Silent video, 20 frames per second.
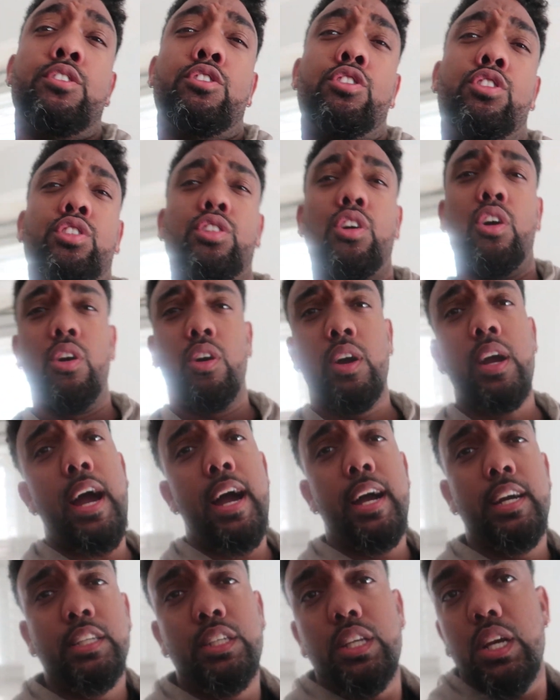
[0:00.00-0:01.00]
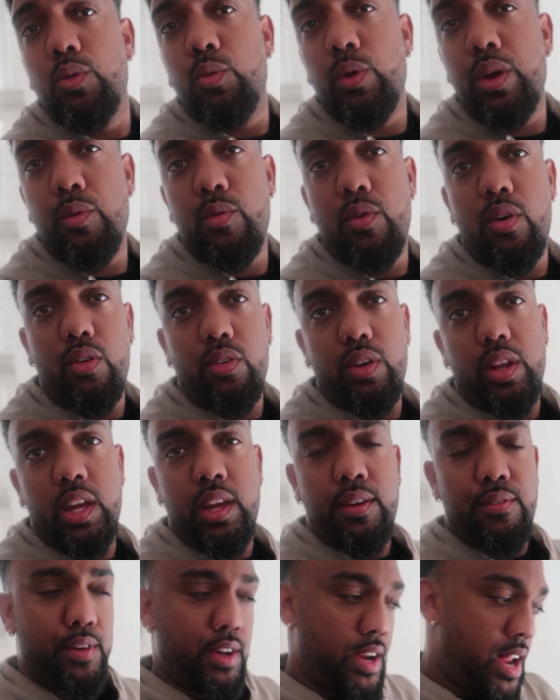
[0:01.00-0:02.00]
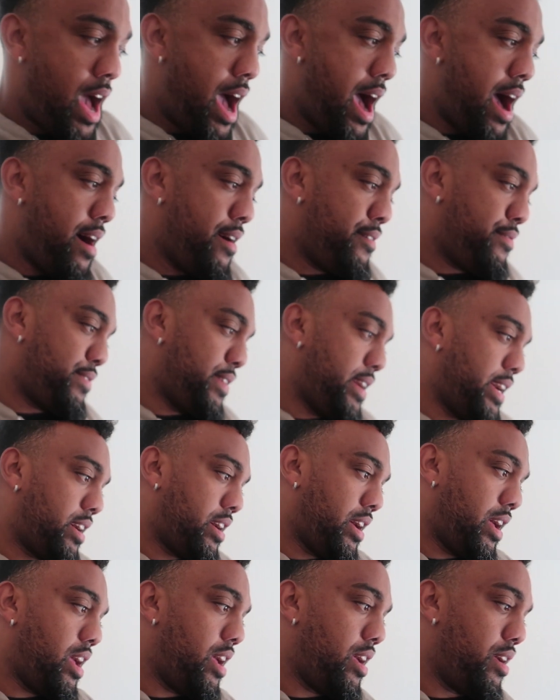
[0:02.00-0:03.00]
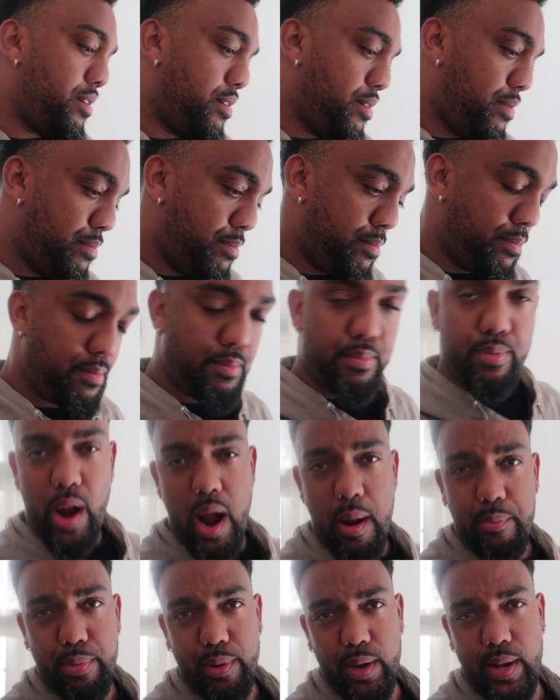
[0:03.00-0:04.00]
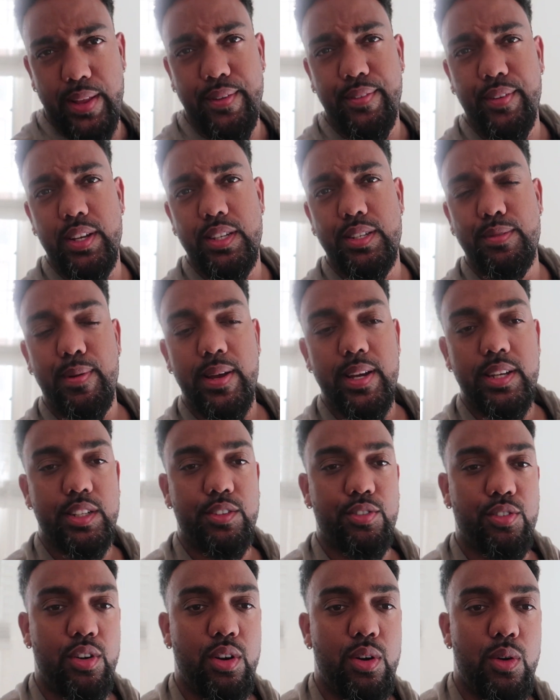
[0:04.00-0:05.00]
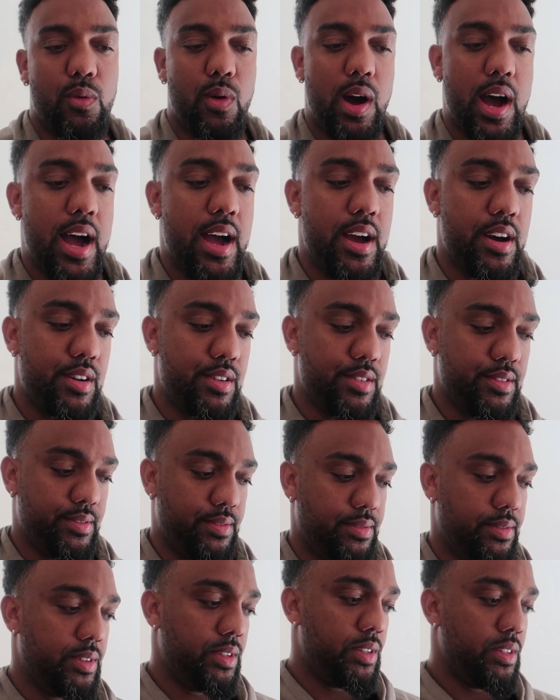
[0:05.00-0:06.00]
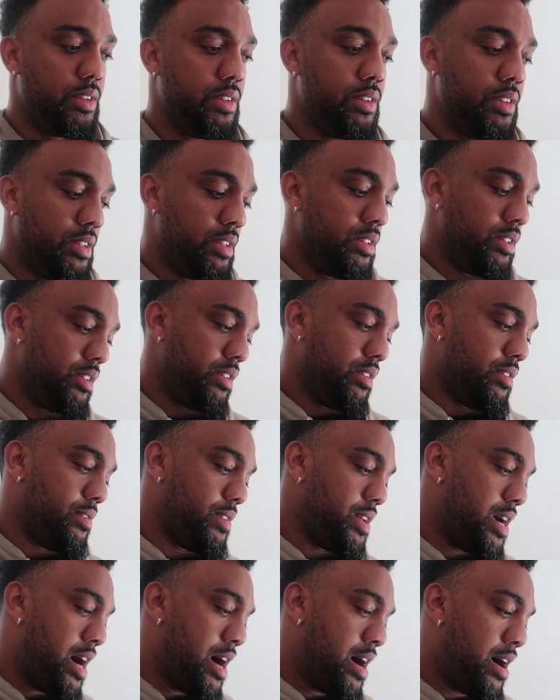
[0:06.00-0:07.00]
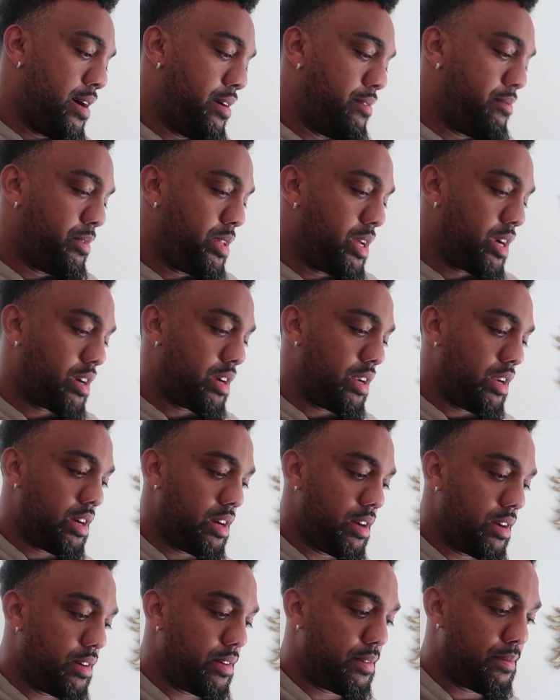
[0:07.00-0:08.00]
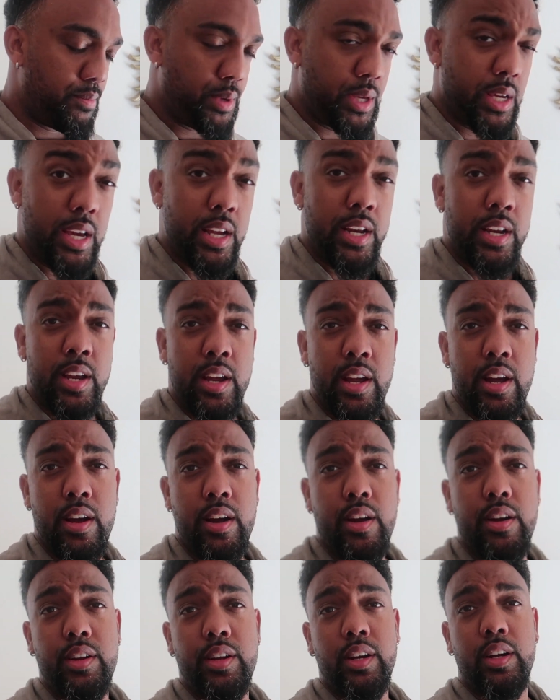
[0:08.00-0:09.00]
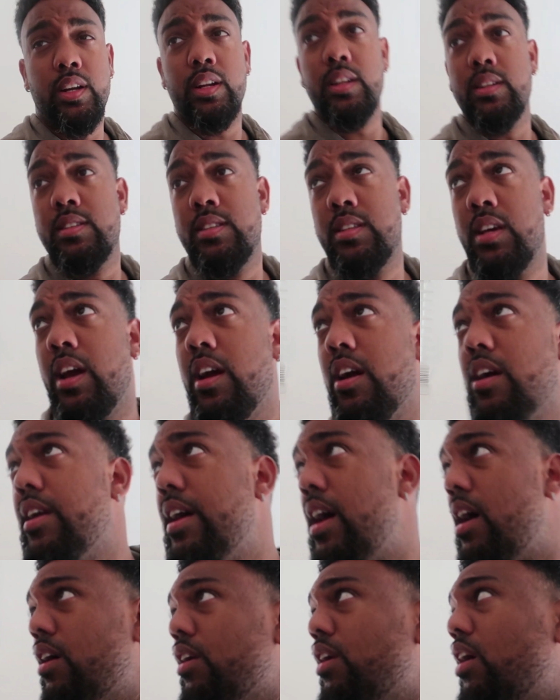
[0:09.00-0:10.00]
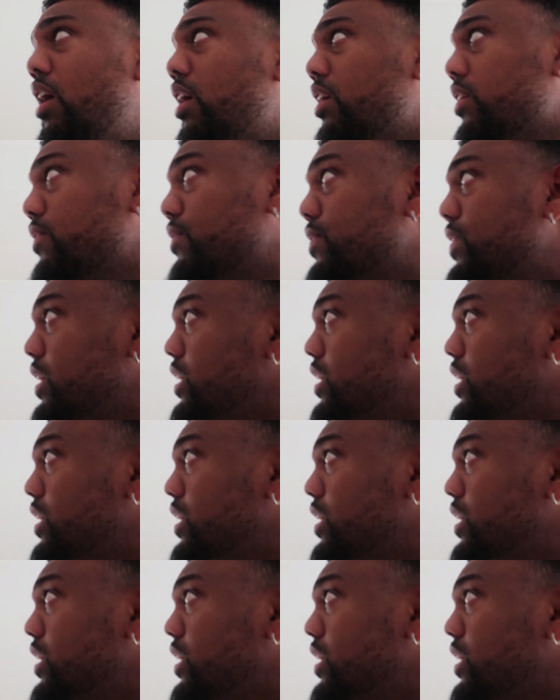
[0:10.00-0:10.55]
So guys, we won't even have like a proper living space for a while. They're gonna be in here, they're gonna tear down all of